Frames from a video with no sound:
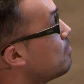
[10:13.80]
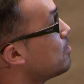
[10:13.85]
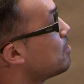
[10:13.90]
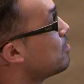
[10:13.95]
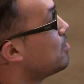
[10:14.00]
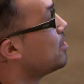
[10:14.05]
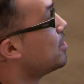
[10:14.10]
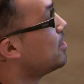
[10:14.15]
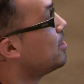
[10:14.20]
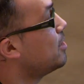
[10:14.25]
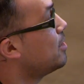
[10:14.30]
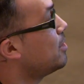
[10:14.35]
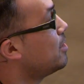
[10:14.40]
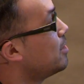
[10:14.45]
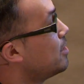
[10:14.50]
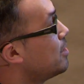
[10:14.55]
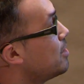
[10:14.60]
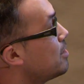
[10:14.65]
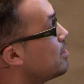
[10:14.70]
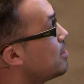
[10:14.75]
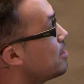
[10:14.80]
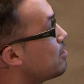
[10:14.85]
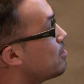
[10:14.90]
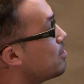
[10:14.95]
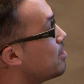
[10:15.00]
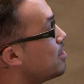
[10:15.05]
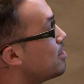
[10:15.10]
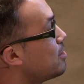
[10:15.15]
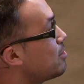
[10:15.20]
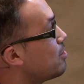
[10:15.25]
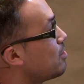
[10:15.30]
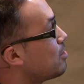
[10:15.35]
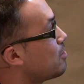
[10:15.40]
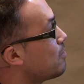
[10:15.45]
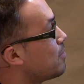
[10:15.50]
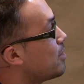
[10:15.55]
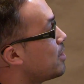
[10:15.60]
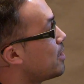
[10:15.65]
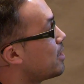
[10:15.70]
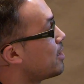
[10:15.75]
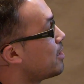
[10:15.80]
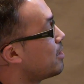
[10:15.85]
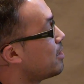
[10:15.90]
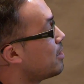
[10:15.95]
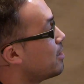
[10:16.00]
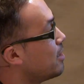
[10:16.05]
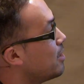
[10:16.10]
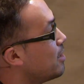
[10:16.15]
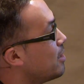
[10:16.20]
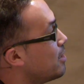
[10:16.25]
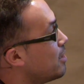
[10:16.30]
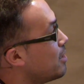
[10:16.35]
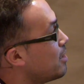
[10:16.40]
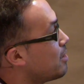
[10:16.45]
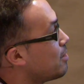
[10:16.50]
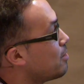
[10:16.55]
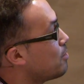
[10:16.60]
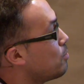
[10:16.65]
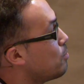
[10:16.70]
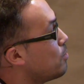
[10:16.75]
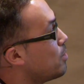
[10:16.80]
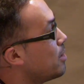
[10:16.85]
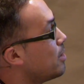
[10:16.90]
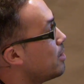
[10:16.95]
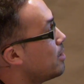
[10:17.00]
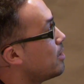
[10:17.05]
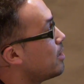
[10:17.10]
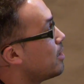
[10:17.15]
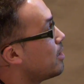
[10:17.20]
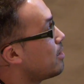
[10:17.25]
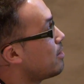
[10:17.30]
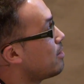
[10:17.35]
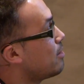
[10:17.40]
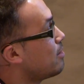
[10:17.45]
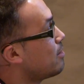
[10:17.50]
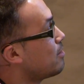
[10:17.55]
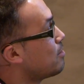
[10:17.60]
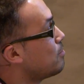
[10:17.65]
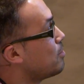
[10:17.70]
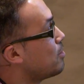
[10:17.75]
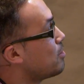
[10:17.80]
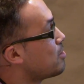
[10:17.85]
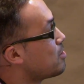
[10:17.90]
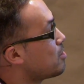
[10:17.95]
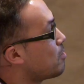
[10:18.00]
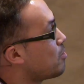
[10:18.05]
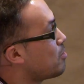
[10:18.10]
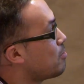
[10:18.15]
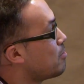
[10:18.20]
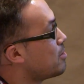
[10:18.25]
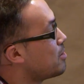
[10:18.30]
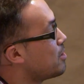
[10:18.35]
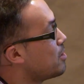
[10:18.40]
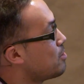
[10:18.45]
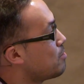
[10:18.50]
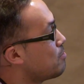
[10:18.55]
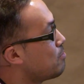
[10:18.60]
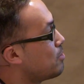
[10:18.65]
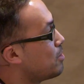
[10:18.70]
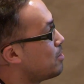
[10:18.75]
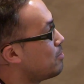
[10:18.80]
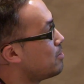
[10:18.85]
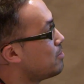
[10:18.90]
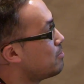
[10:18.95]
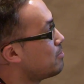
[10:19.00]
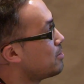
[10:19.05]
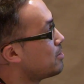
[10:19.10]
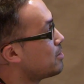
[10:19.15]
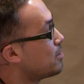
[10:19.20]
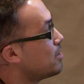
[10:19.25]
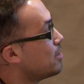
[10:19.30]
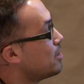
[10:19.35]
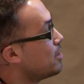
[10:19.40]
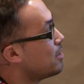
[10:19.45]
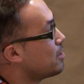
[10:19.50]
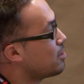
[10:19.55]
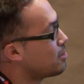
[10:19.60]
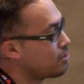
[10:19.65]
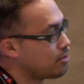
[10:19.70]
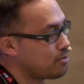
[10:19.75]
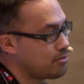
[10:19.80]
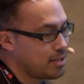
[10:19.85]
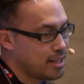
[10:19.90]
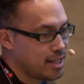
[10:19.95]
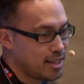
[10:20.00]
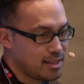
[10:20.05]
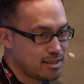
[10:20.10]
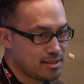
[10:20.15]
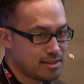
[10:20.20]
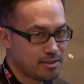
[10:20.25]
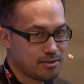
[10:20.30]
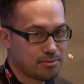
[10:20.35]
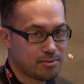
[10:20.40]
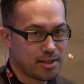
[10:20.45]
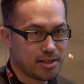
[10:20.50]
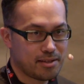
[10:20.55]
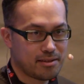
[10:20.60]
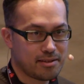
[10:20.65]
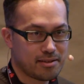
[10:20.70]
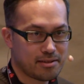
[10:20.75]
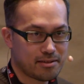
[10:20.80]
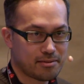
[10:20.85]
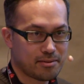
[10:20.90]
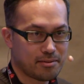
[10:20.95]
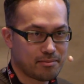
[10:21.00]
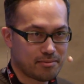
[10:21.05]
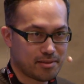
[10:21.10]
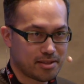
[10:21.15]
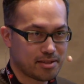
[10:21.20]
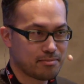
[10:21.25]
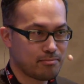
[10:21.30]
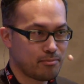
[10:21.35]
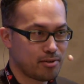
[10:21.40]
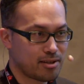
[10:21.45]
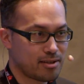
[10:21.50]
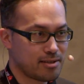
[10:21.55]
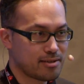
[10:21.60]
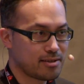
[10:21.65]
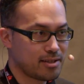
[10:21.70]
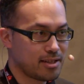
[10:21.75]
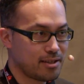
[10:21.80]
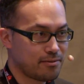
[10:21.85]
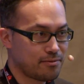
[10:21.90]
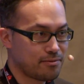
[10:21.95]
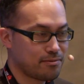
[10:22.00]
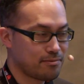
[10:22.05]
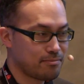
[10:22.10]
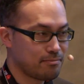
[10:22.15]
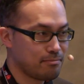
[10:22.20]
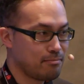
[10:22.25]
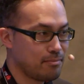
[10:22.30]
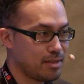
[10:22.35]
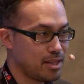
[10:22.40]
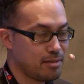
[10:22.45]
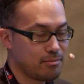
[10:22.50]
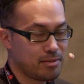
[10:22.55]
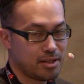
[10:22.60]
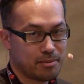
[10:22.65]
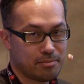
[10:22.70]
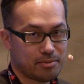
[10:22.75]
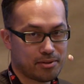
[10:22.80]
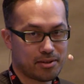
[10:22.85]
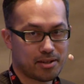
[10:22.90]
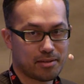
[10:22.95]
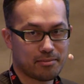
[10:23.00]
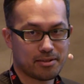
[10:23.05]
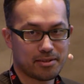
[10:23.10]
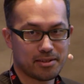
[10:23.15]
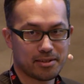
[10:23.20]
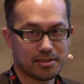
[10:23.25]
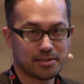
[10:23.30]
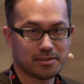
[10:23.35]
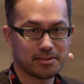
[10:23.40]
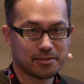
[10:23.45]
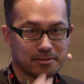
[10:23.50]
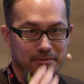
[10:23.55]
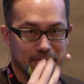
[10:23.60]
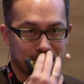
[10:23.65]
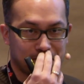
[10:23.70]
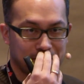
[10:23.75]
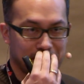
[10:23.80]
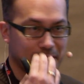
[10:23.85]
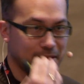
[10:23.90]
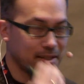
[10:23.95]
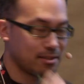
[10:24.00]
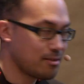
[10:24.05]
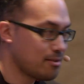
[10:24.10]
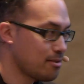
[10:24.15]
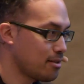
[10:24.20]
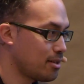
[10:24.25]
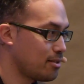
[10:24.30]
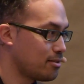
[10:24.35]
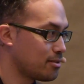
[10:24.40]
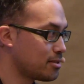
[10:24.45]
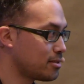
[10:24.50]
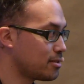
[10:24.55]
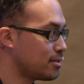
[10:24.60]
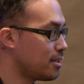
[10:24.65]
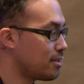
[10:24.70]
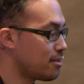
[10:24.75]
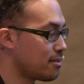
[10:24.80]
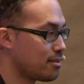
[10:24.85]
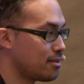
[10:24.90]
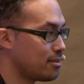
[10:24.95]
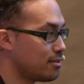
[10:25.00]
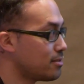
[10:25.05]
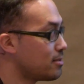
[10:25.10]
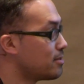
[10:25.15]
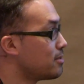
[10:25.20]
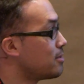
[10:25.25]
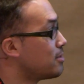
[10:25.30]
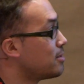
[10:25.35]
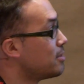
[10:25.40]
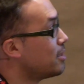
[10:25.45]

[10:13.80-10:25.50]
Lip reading: so the idea here is, so this is sort of like the way I think about these optimization problems. So in reality, we had these models have many, many parameters, like thousands, 100,000s.